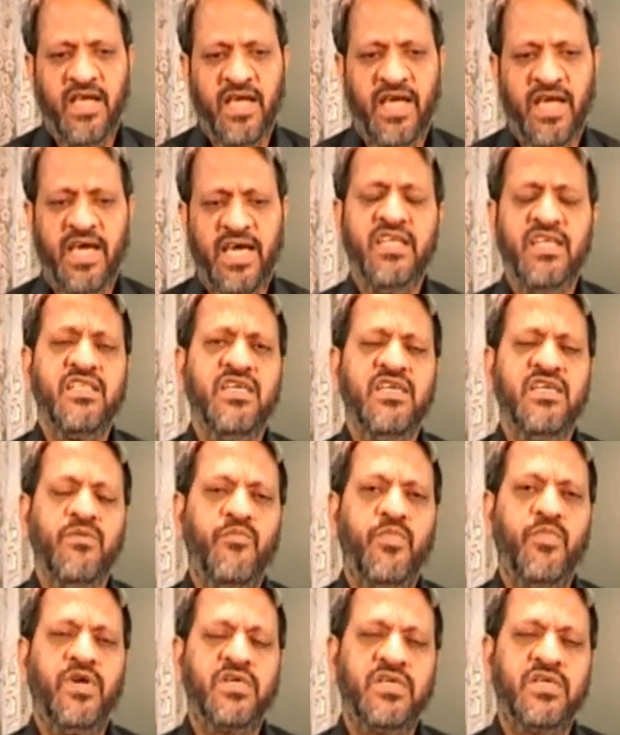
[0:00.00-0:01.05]
Another
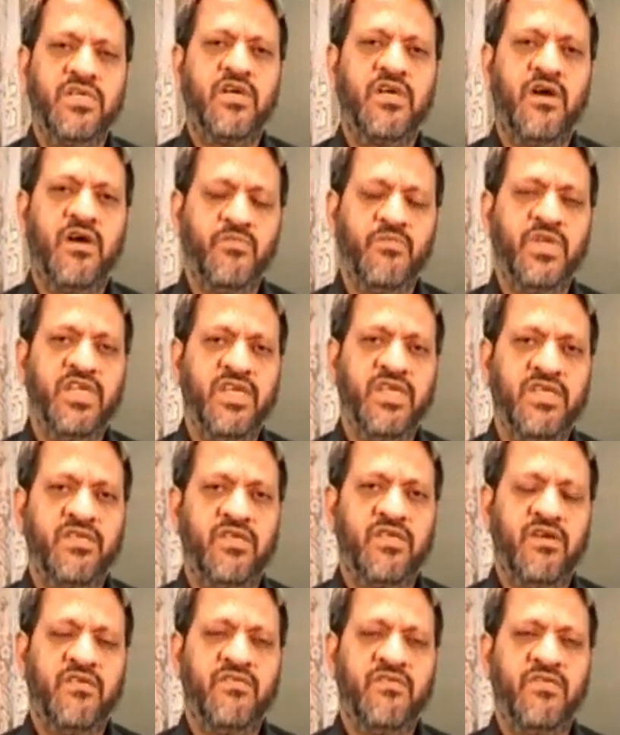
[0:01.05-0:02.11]
important component
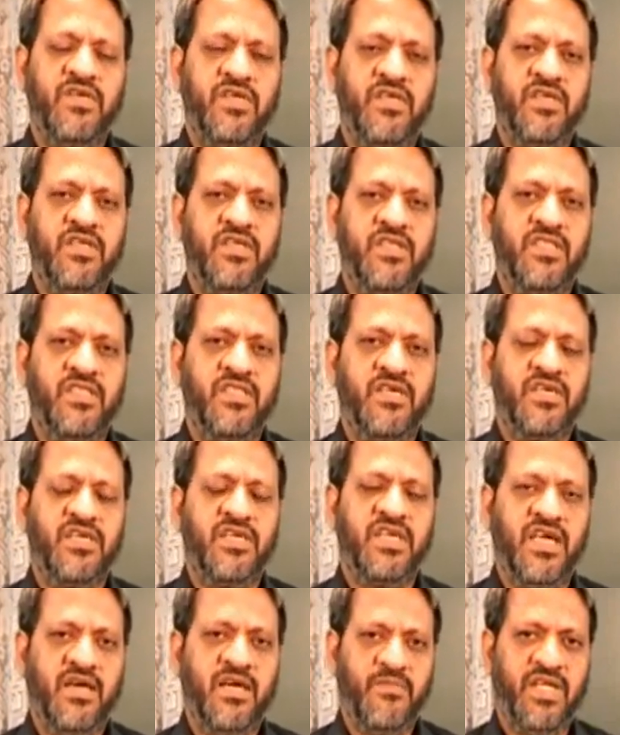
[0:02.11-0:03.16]
of the
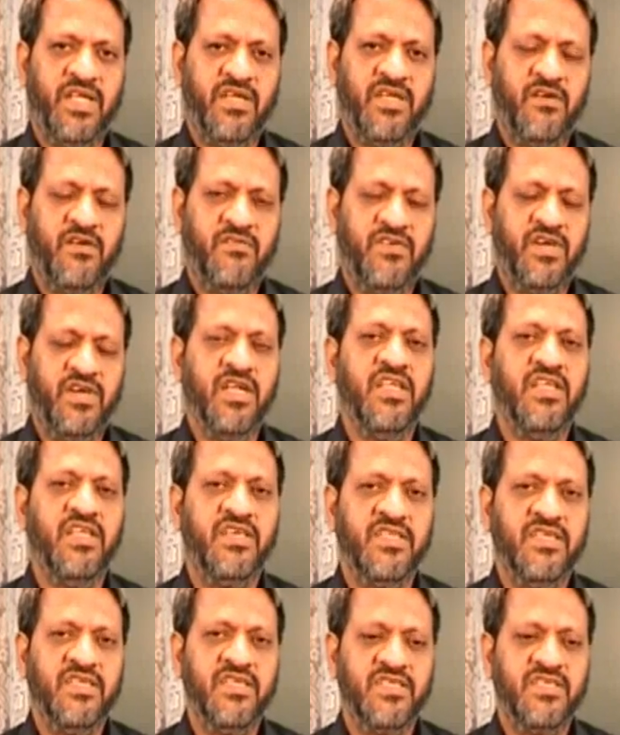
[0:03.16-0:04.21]
camera of earlier
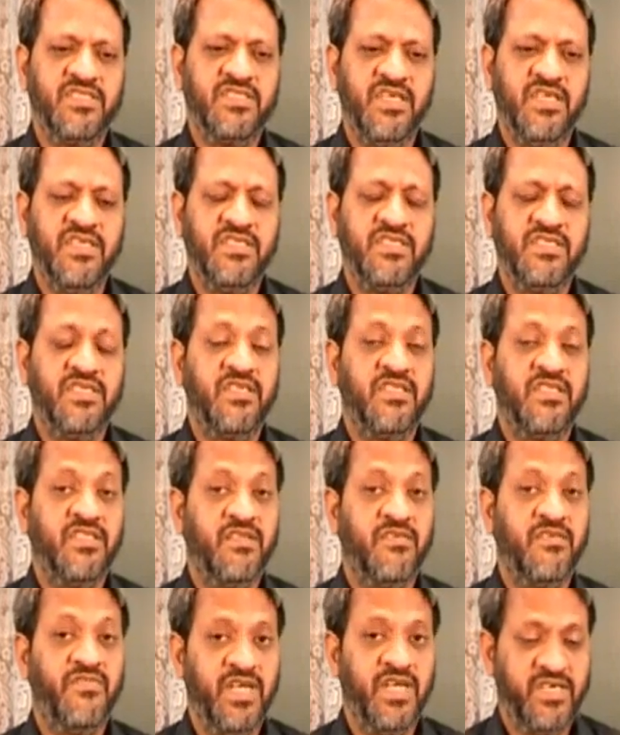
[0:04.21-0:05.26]
years is
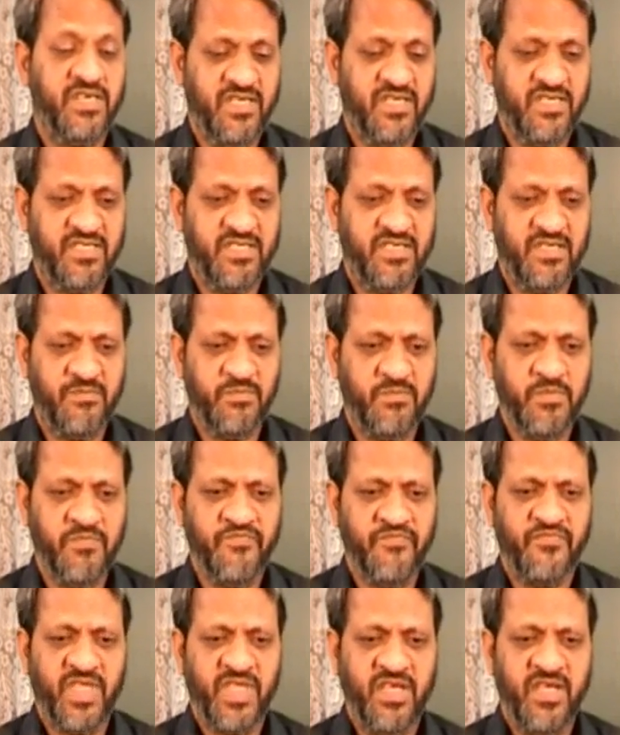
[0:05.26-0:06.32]
the filters.
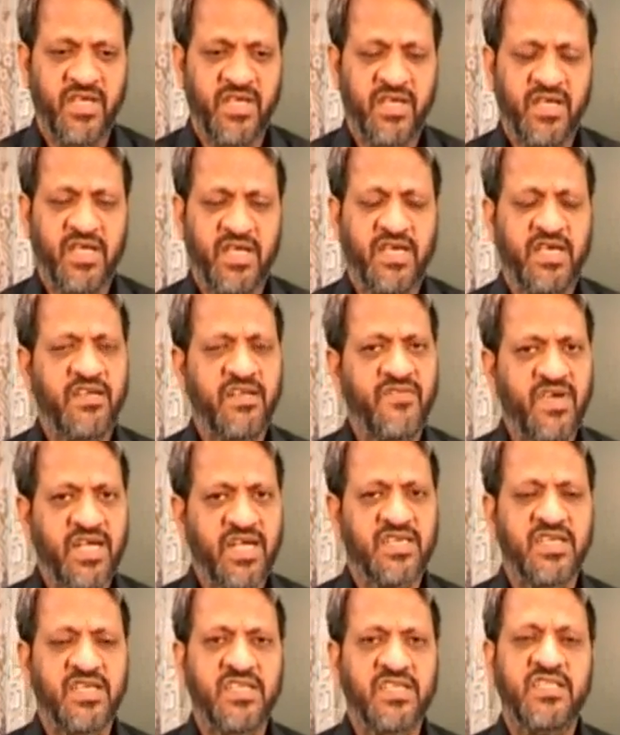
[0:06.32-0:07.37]
In
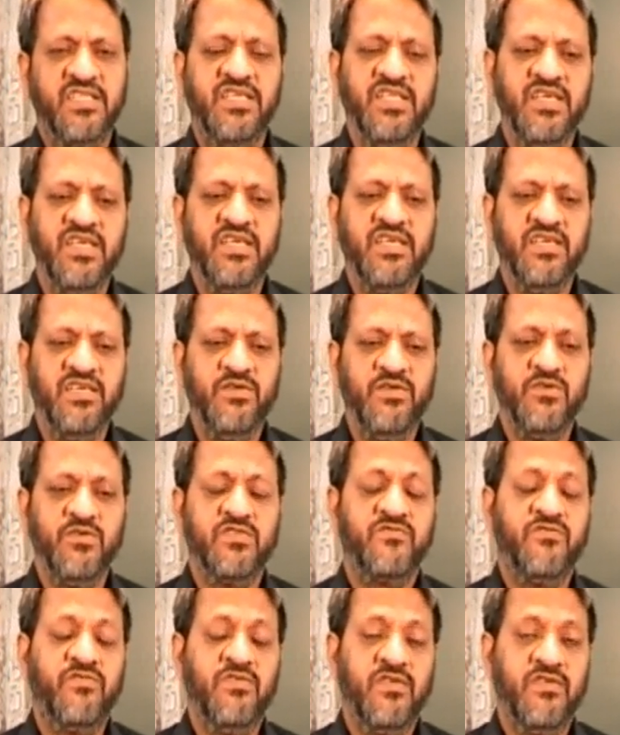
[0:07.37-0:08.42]
fact, three
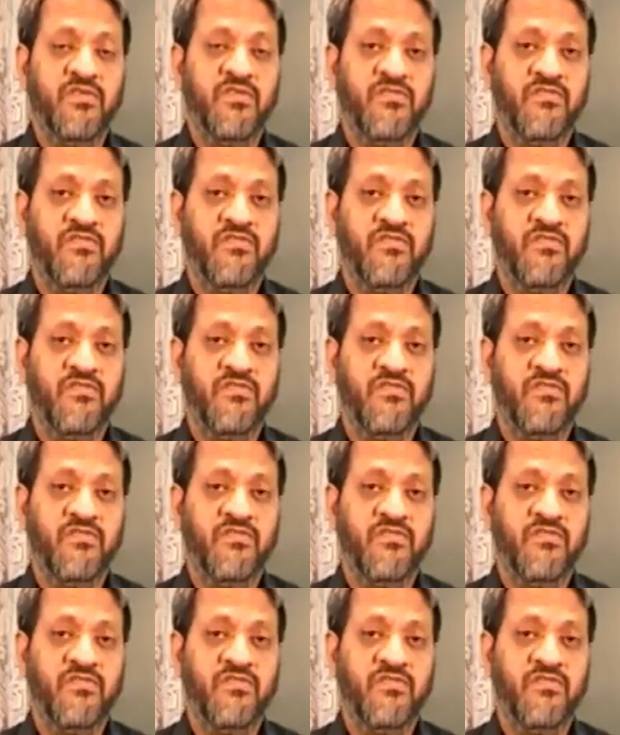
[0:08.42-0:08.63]
useful